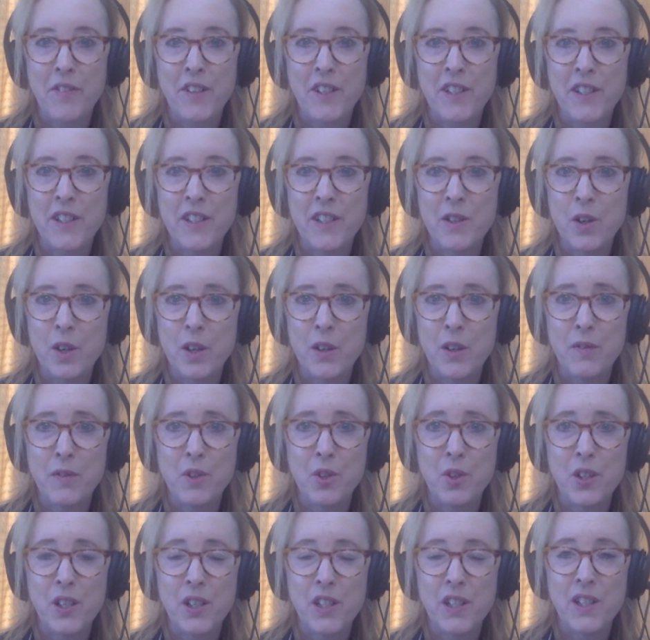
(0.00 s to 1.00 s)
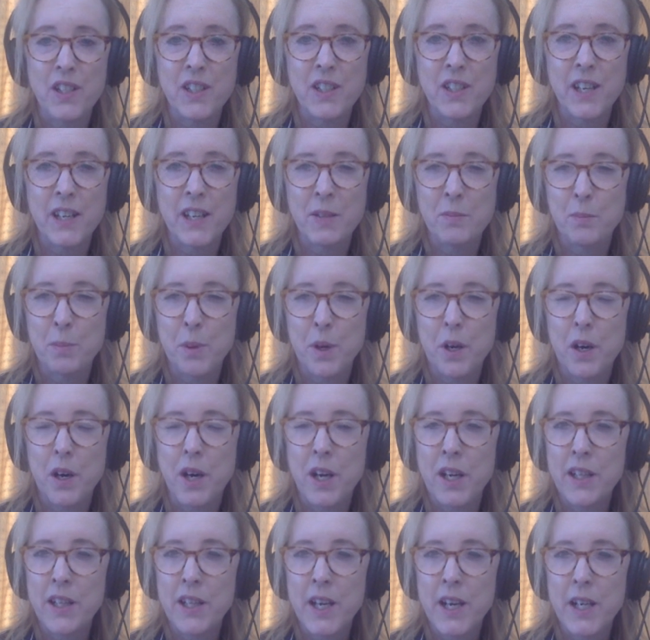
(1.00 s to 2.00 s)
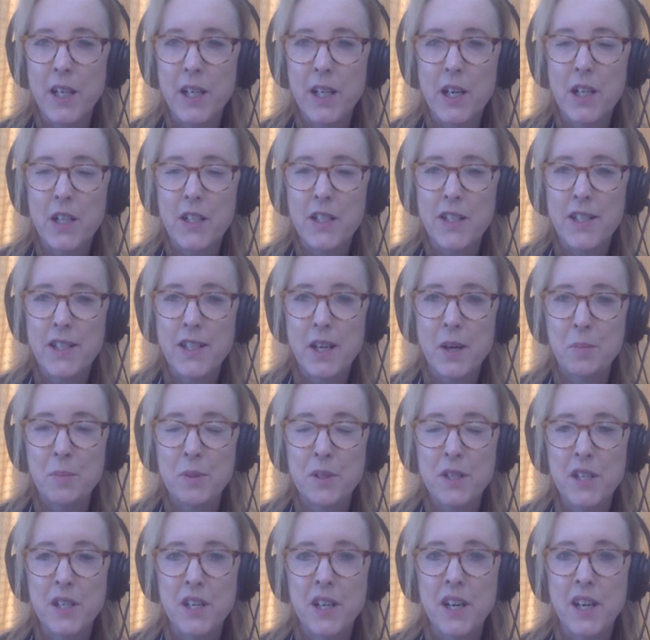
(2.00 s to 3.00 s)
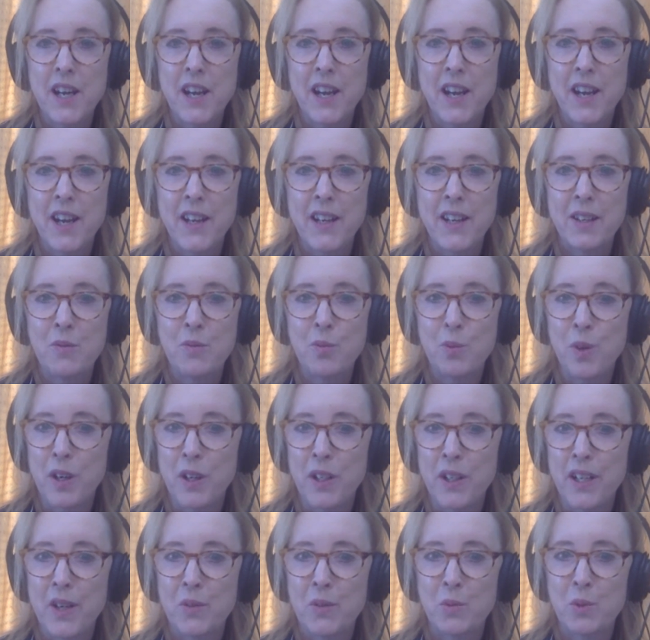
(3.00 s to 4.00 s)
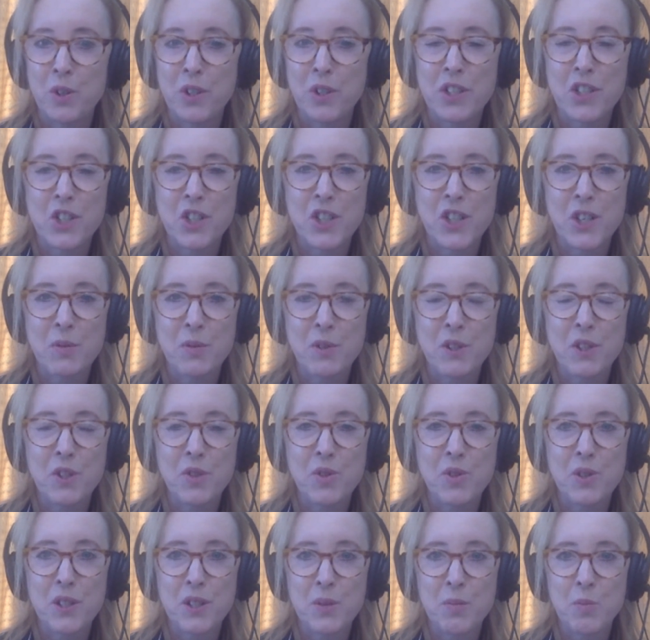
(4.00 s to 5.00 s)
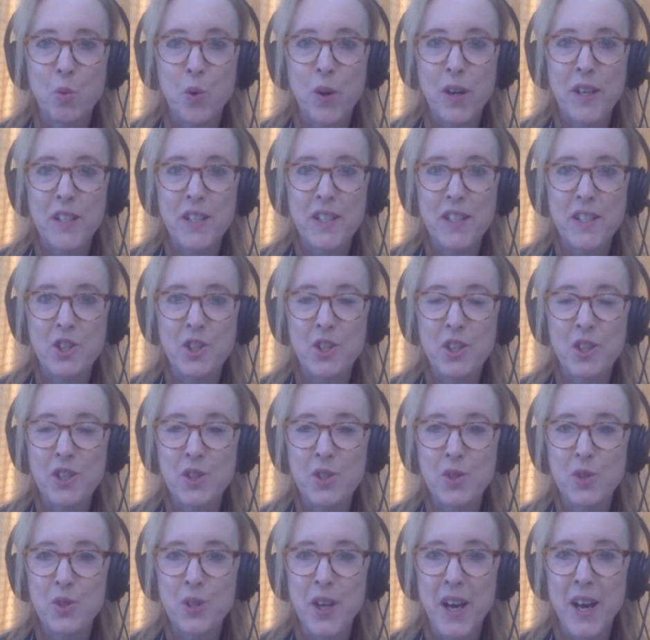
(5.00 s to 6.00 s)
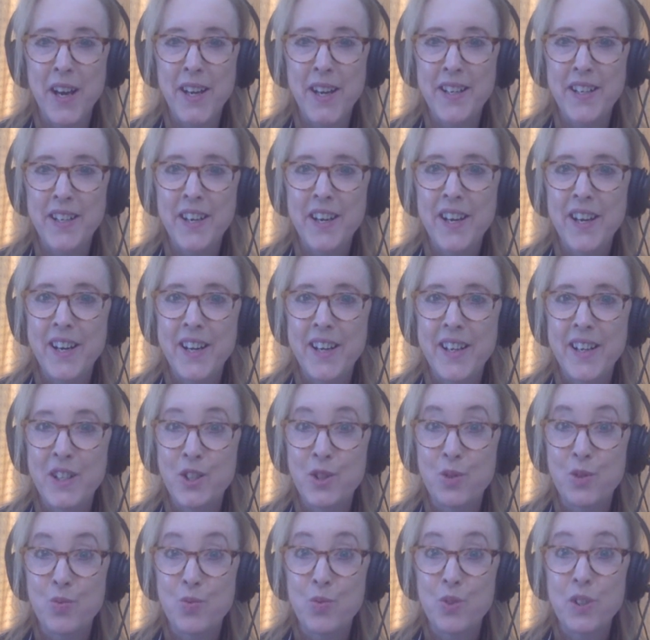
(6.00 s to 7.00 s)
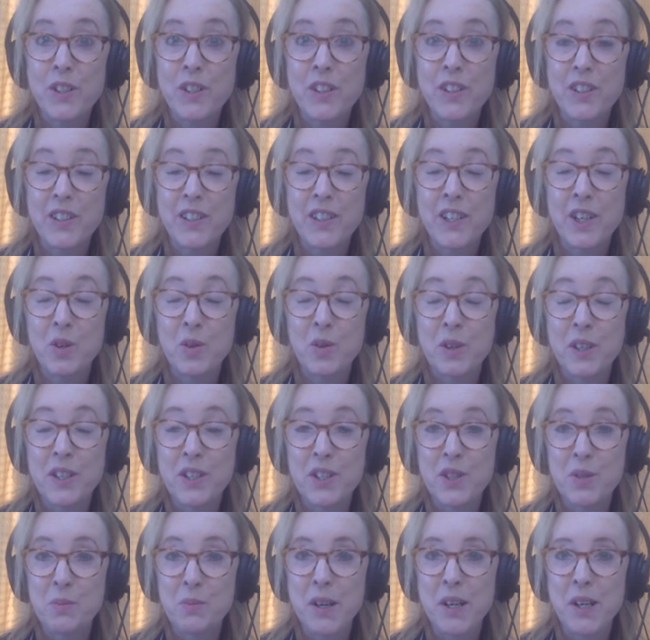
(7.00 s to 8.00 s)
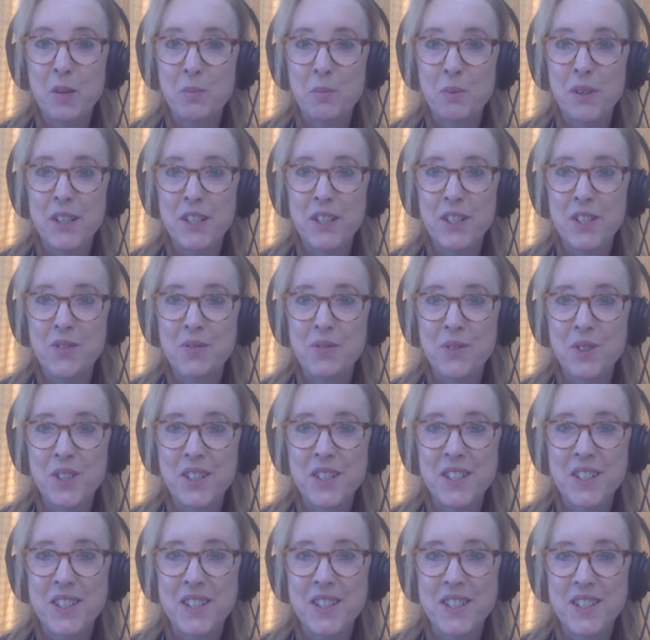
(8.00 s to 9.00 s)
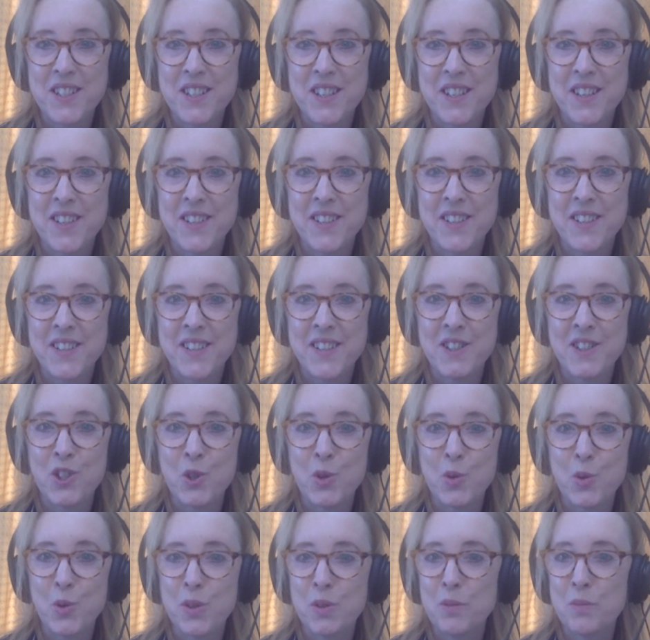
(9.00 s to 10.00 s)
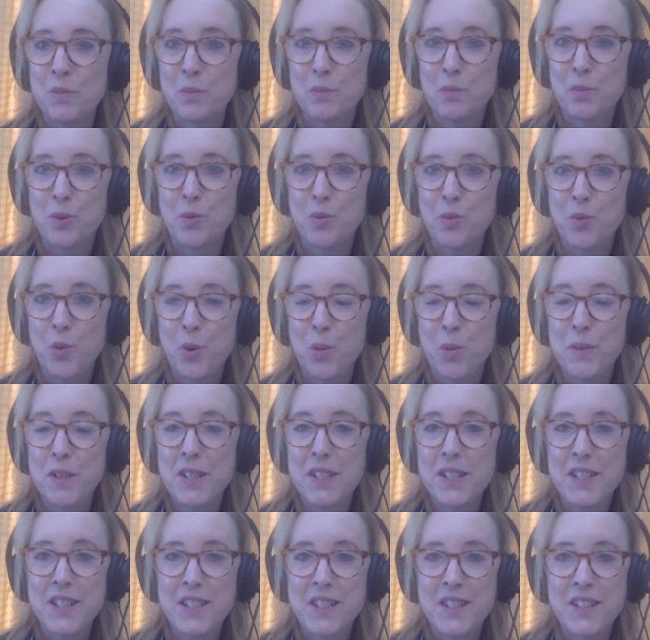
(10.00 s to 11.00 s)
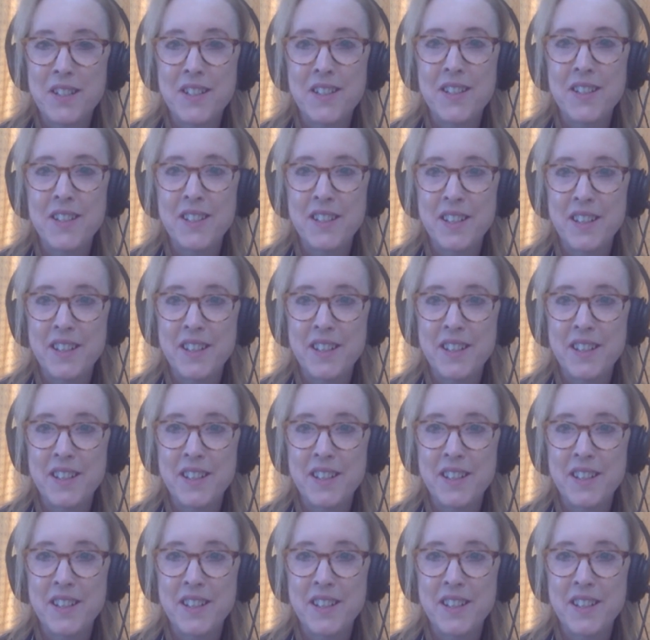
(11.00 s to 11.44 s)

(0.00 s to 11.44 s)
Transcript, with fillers: And if you can get behind that concept, and again, we're going to share with you some ways that you can do that, it's really going to make a big difference uh, in your performance. And